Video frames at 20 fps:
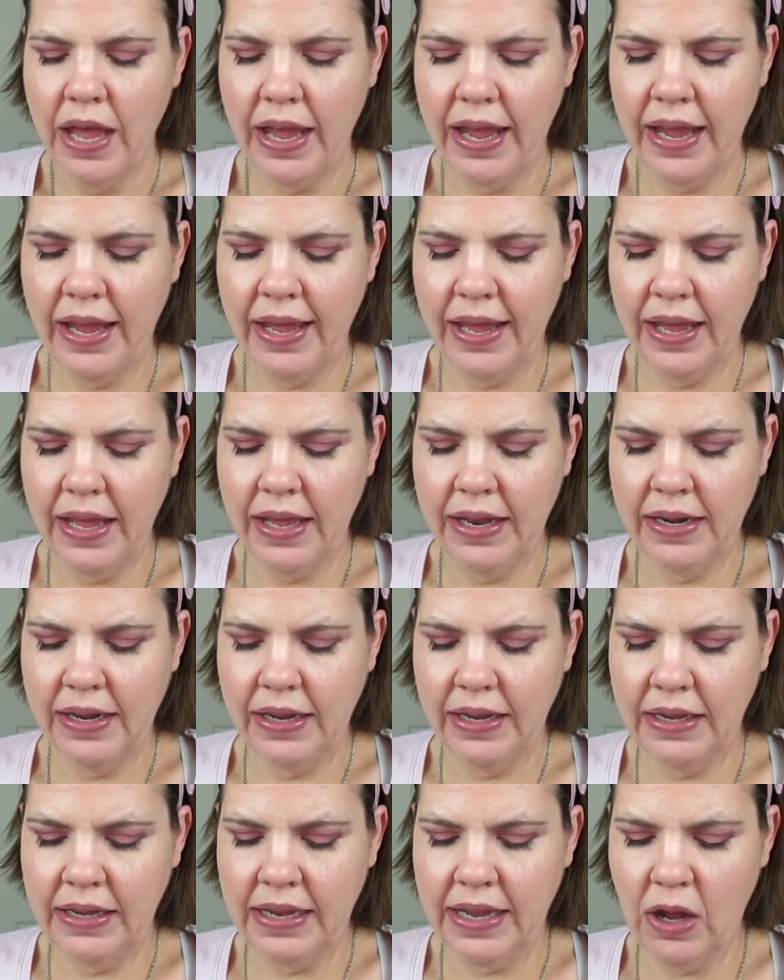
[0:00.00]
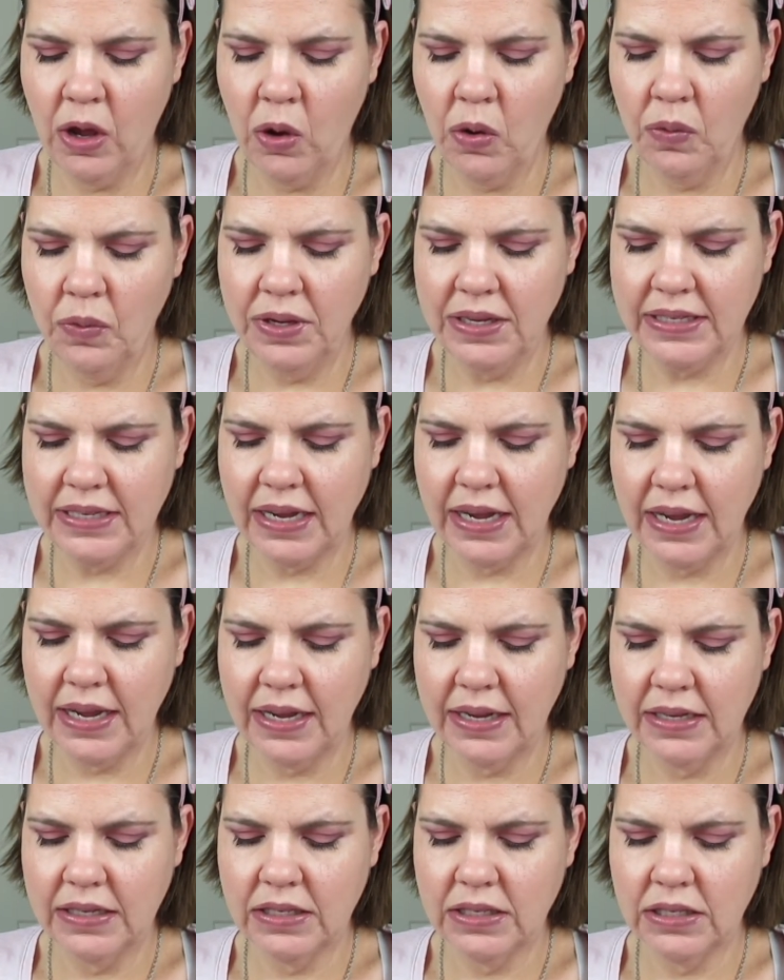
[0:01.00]
and it always
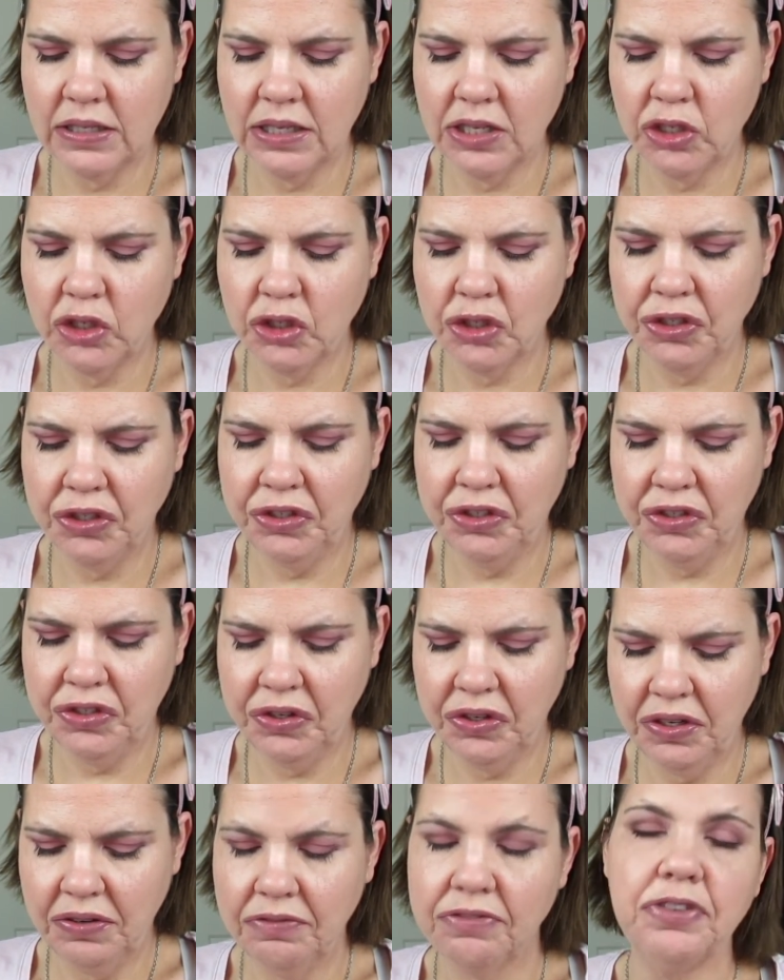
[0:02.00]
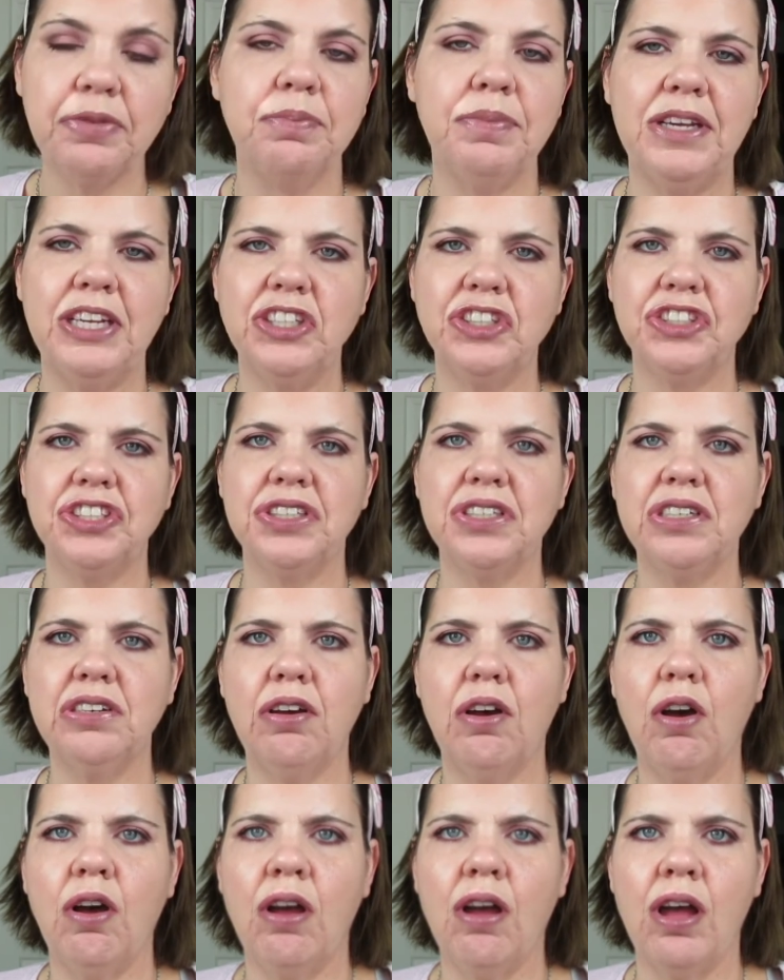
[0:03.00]
has such good
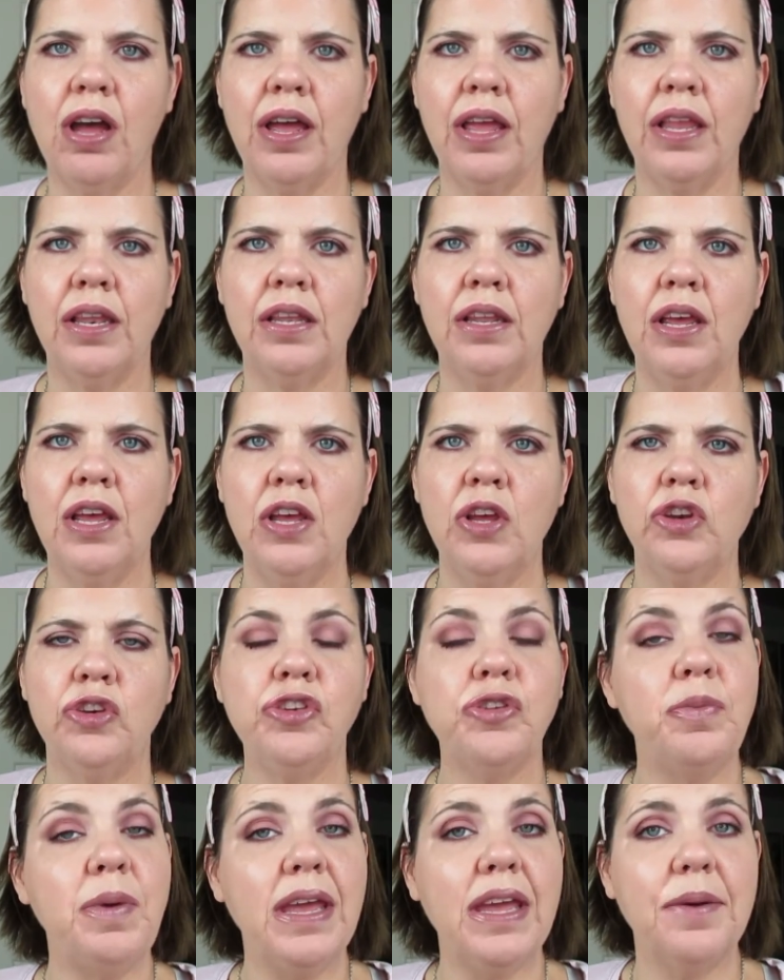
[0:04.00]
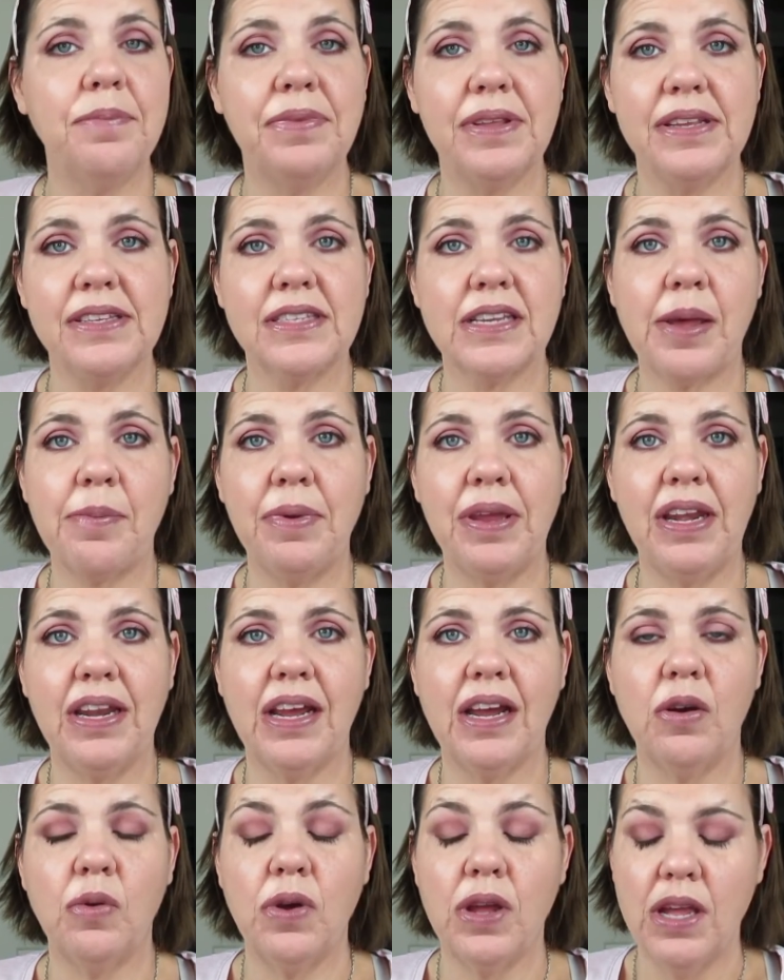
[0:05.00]
information on new makeup that's coming
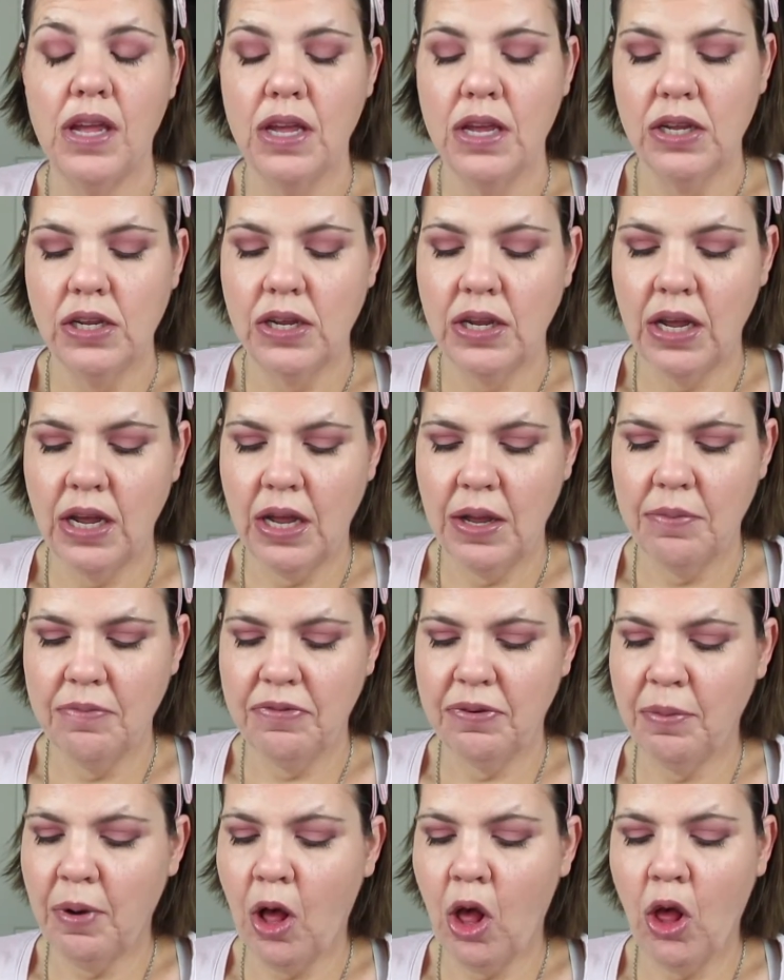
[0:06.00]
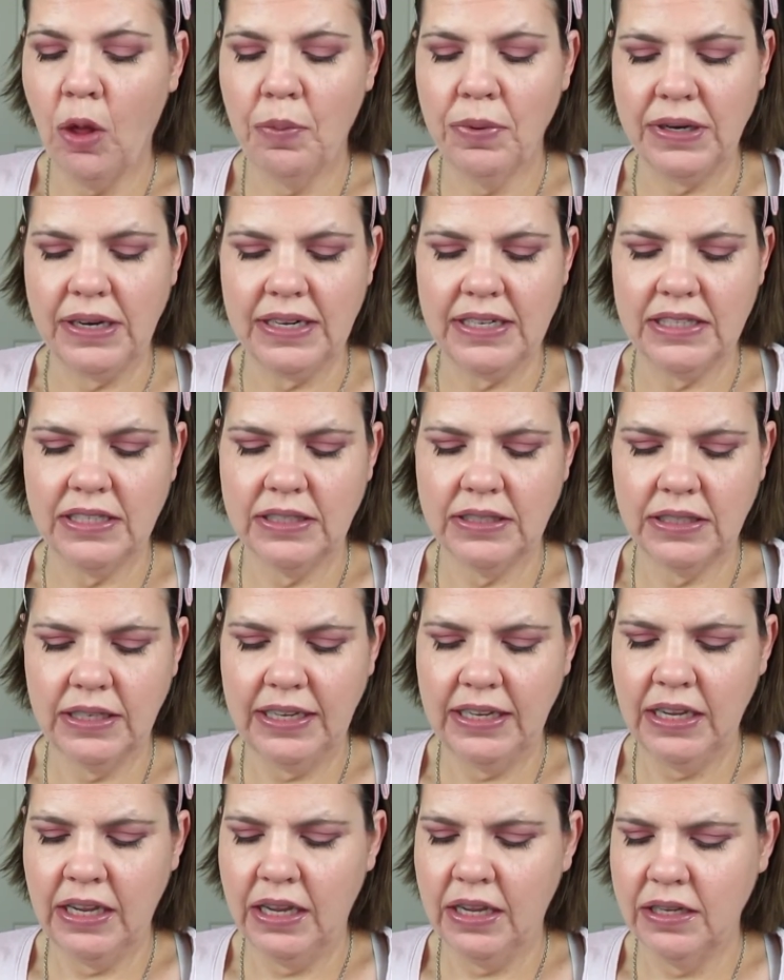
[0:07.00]
out um, from all brands,
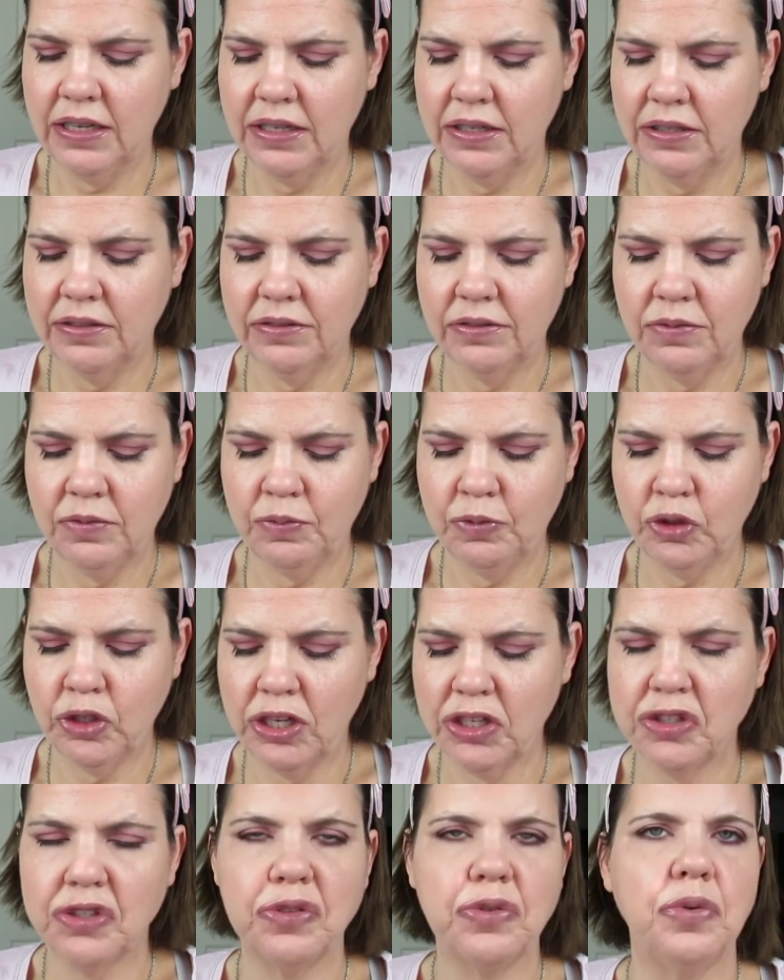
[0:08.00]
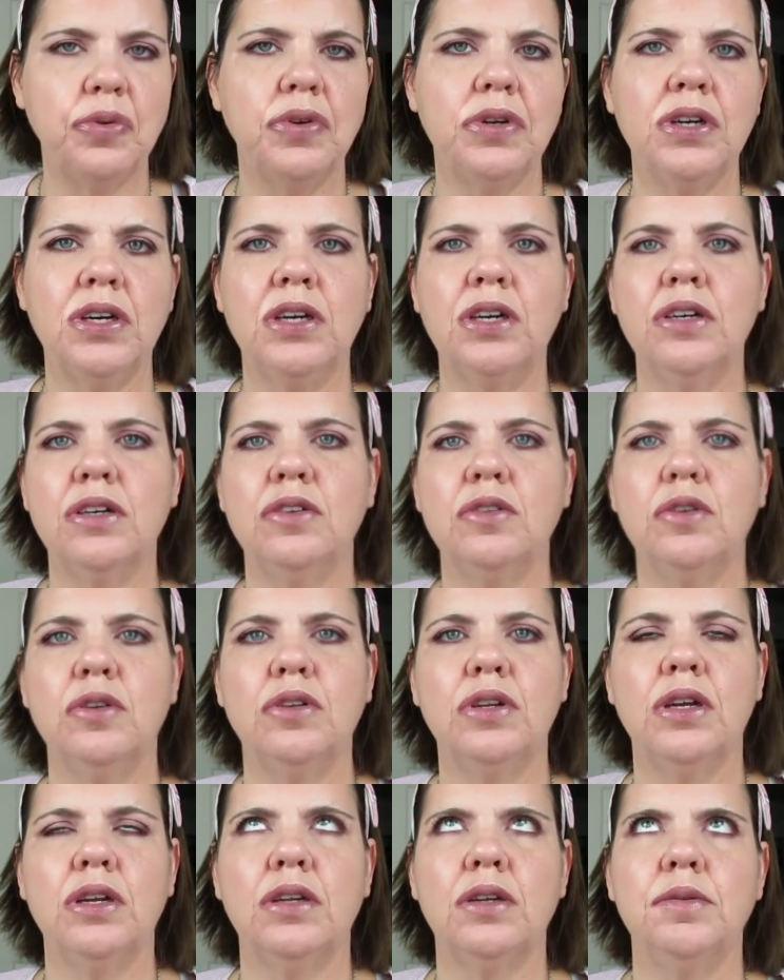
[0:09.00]
uh, drugstore,
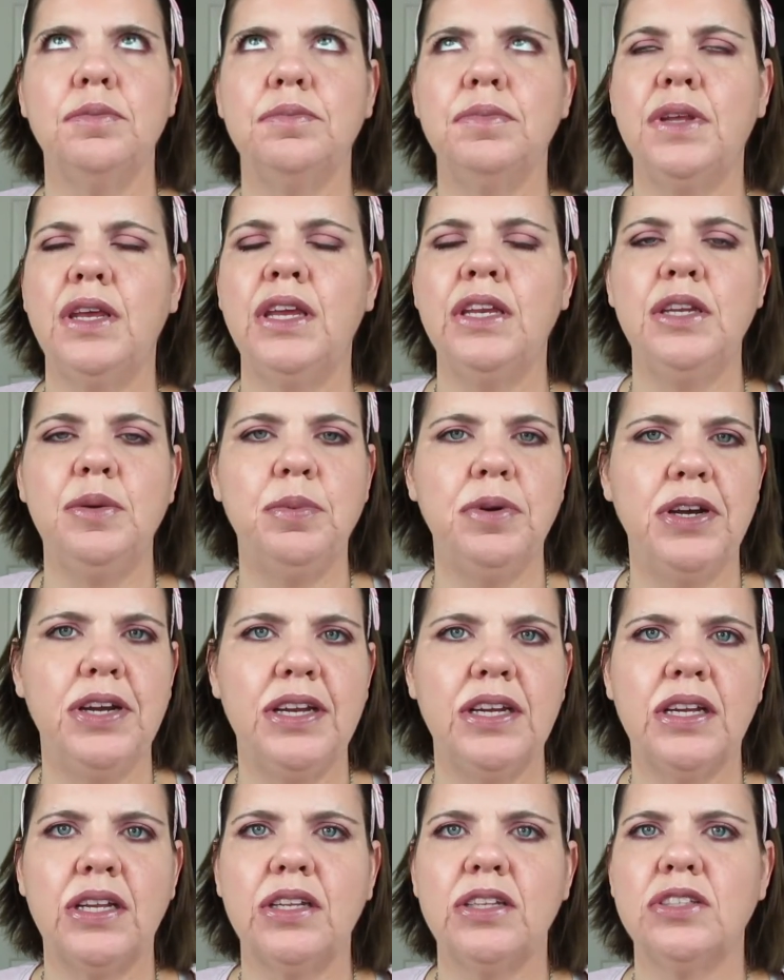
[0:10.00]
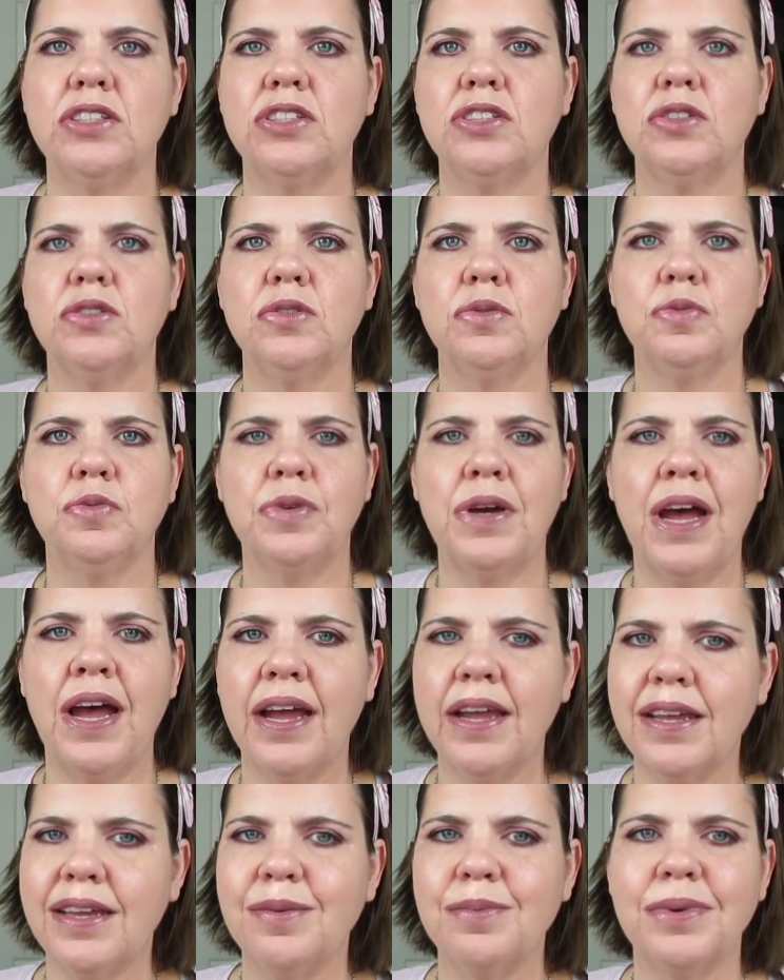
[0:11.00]
um, indie brands,
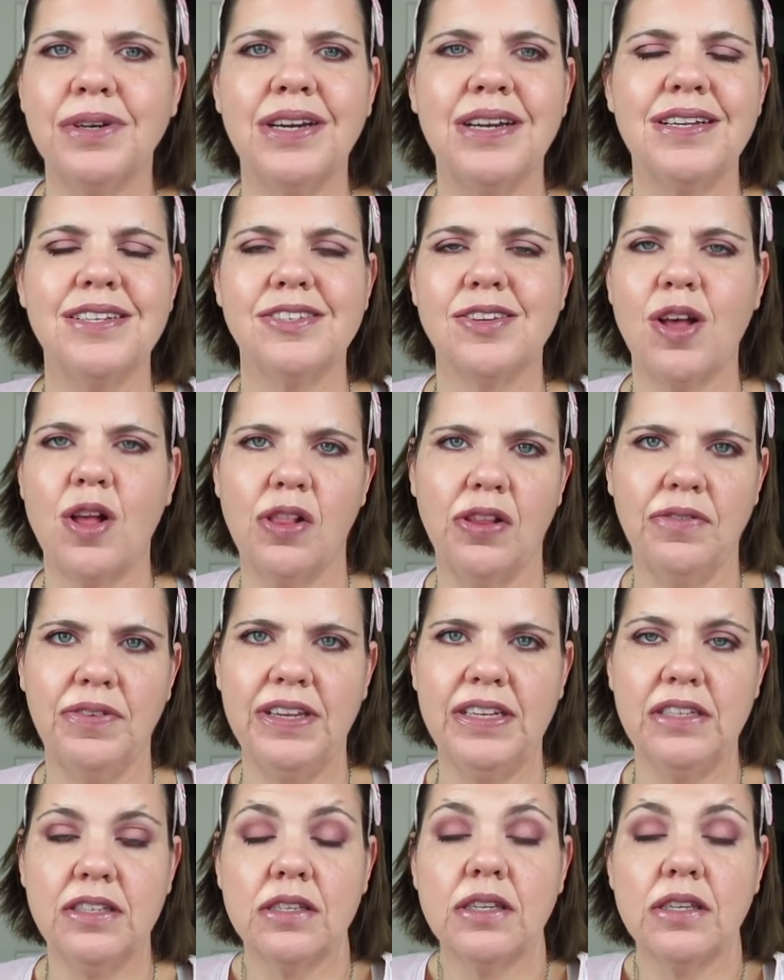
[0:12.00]
high-end brands, all of it.